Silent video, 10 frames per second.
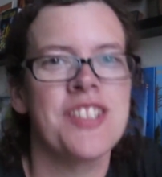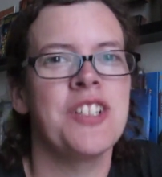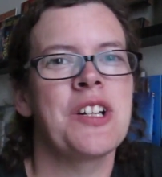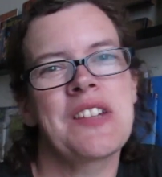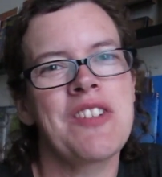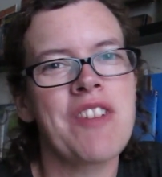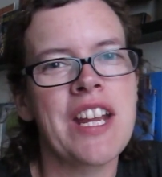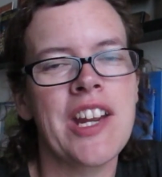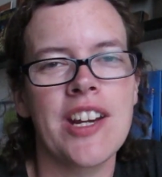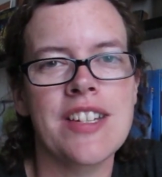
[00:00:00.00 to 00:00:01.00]
you know, living
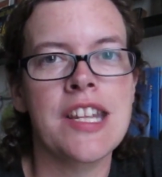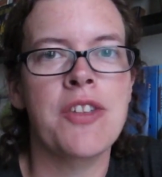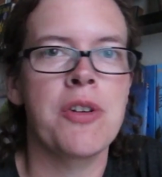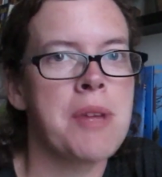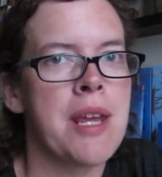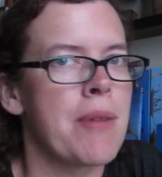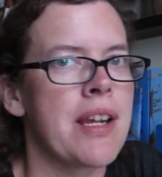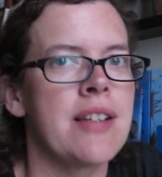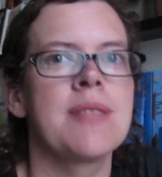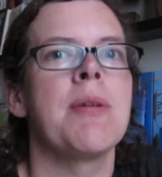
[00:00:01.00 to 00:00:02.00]
vicariously through me and my
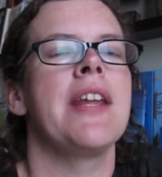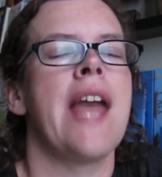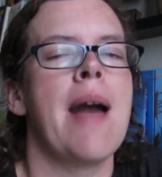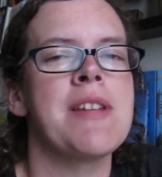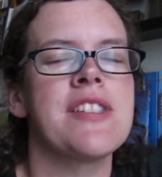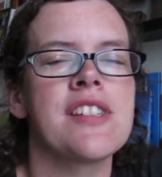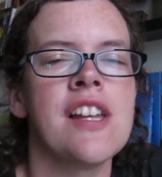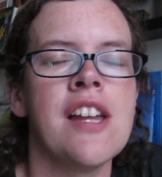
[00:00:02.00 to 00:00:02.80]
spendy habits.